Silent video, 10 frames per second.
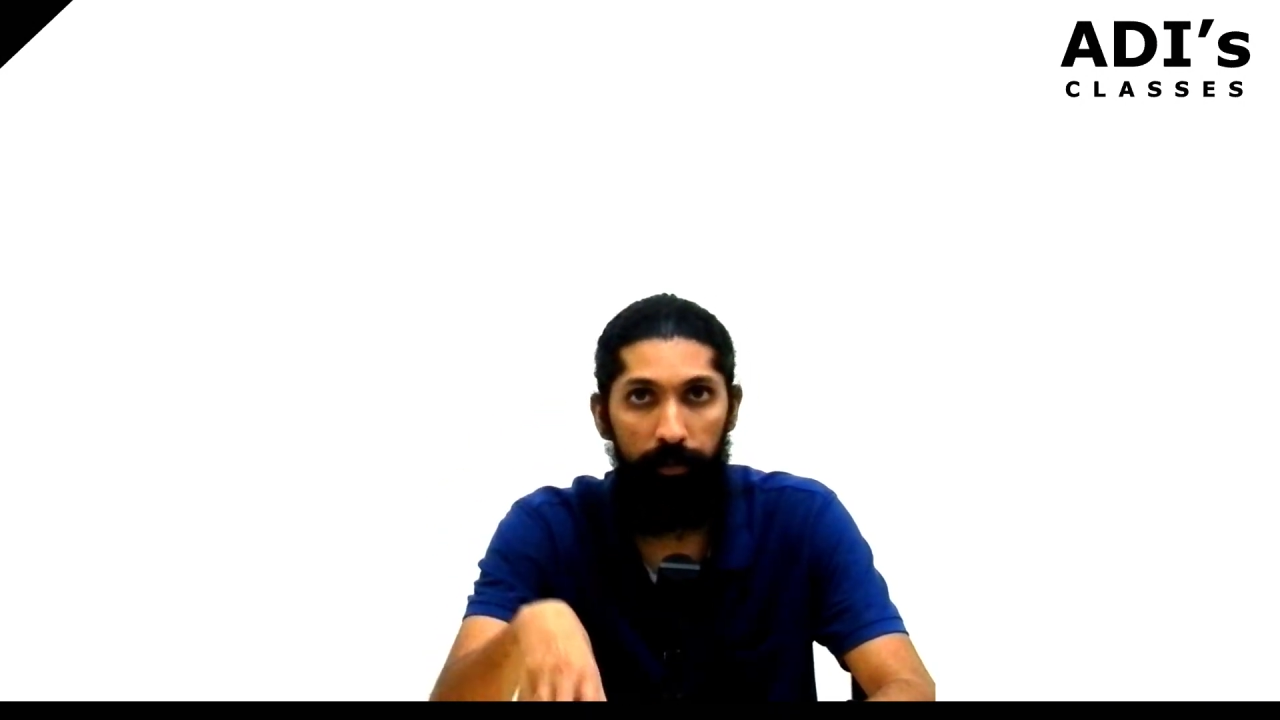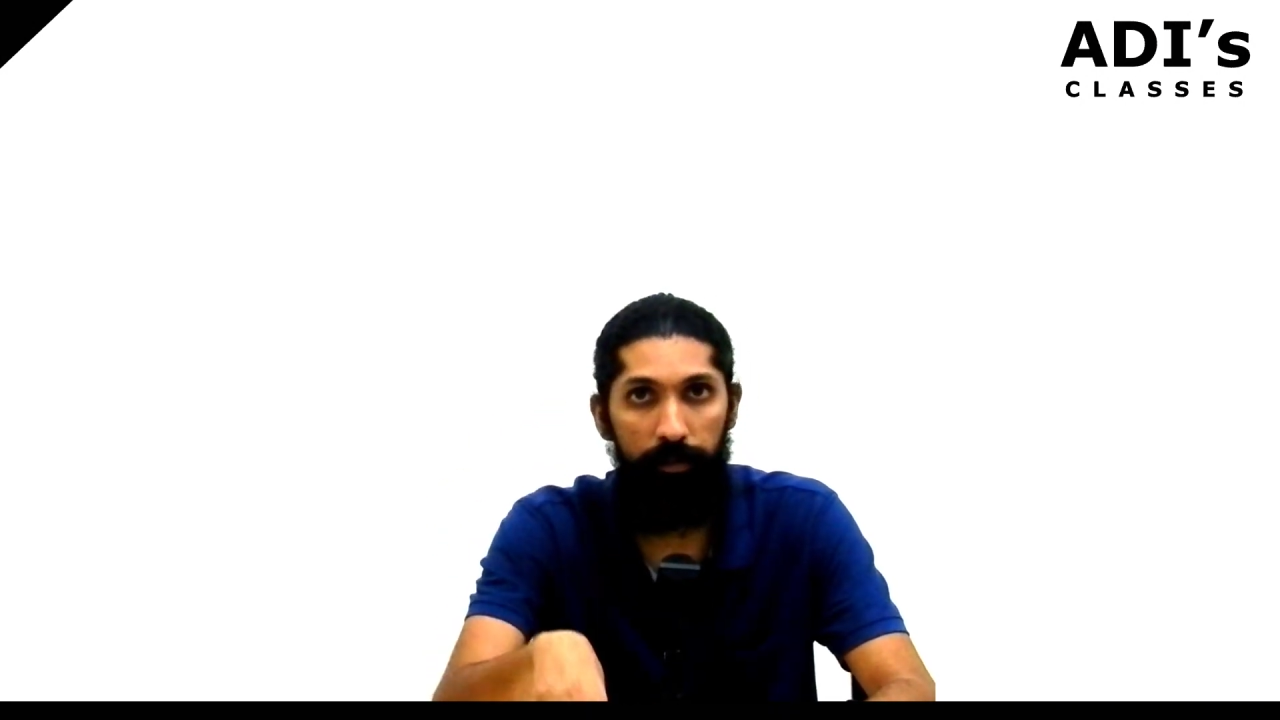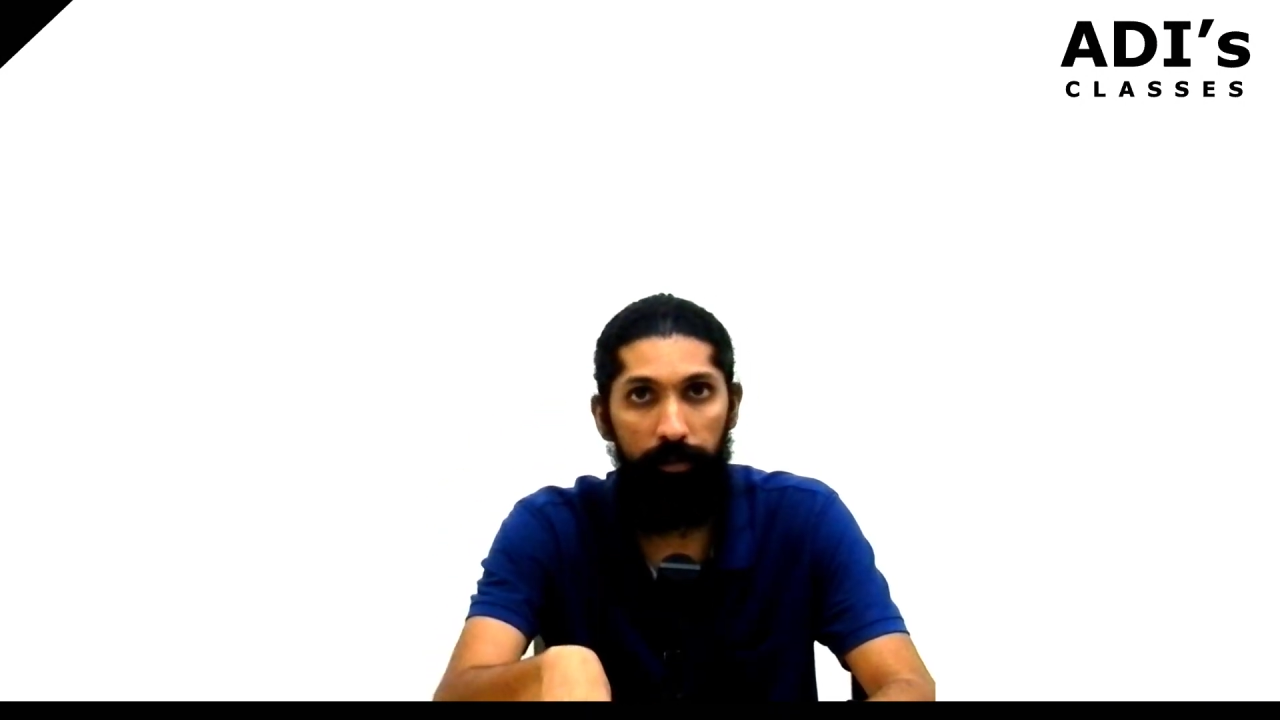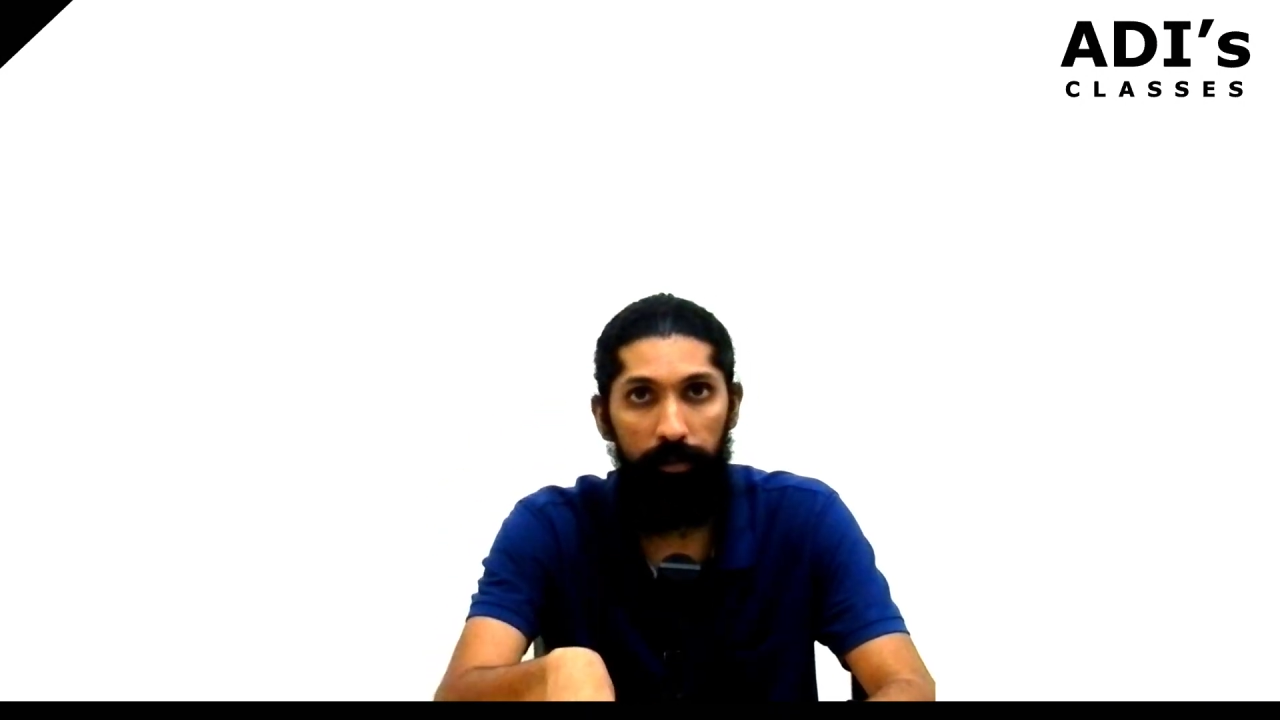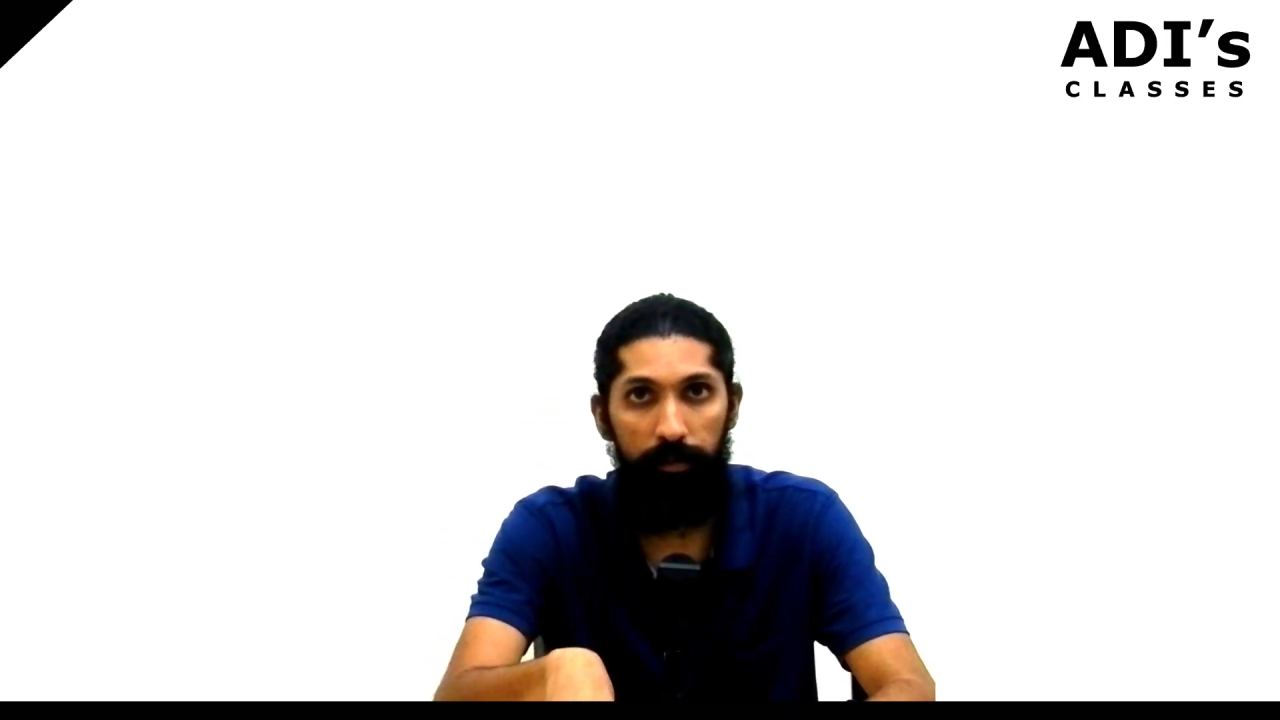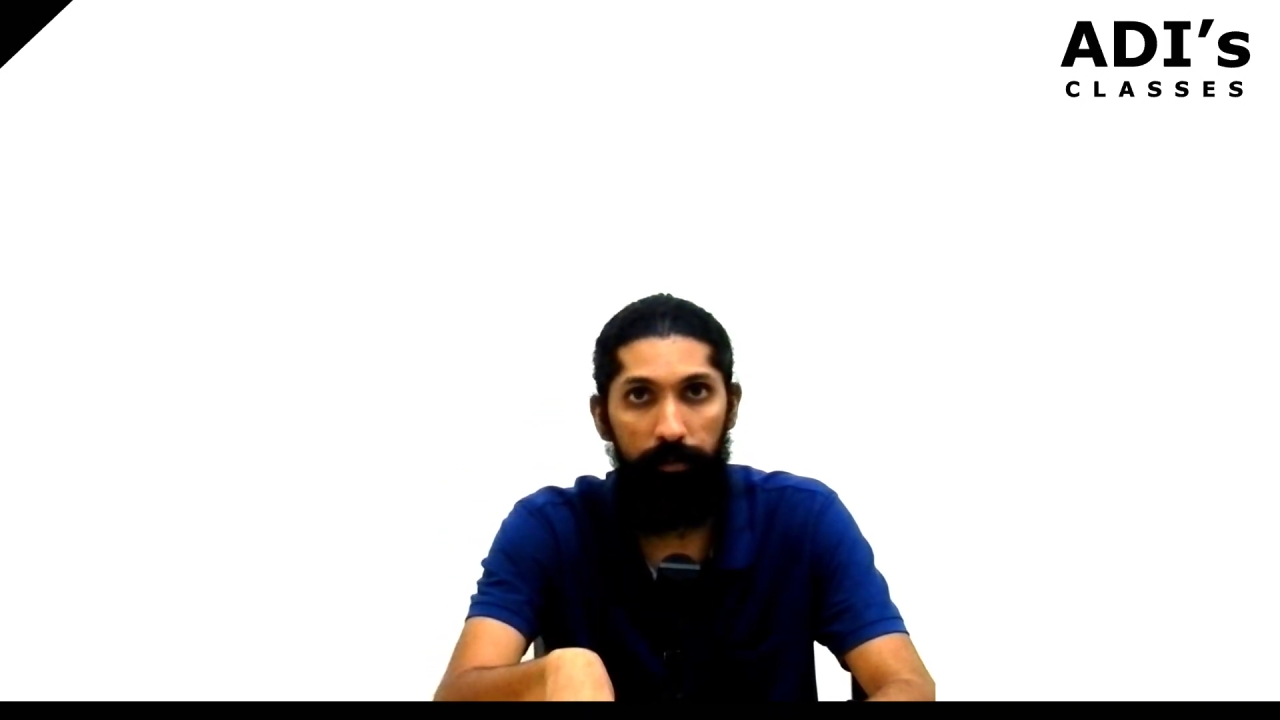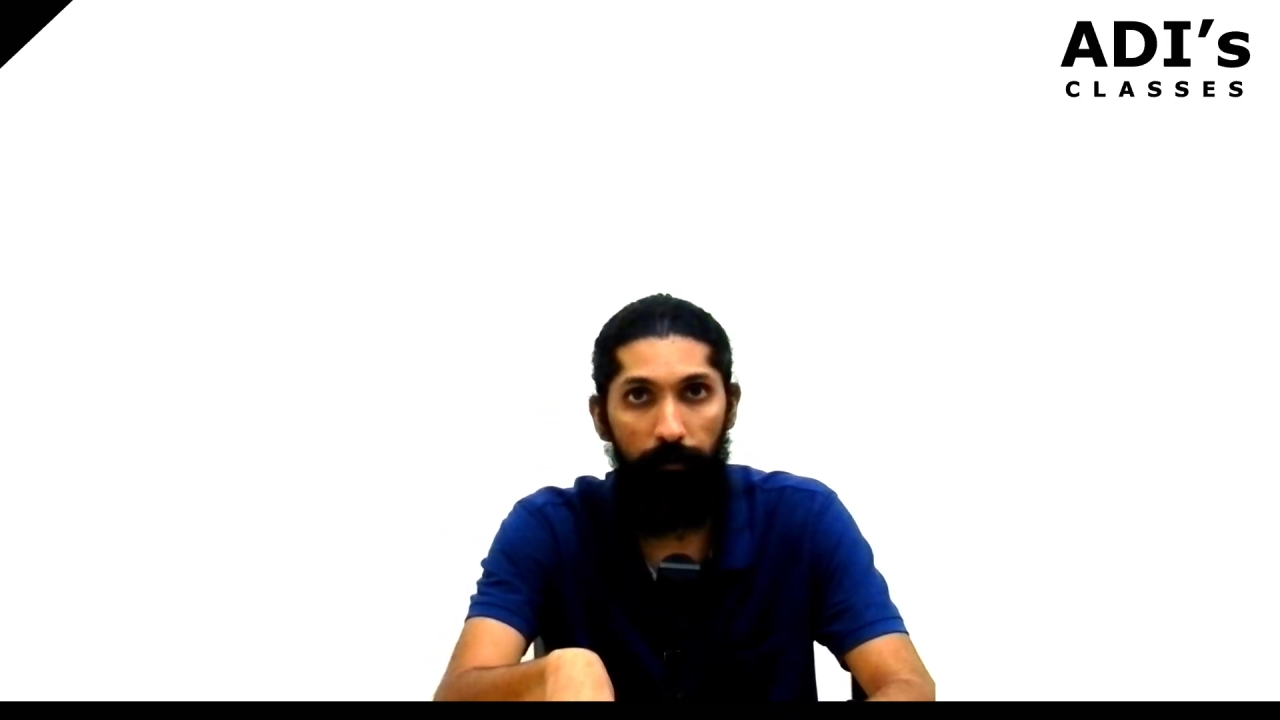these things.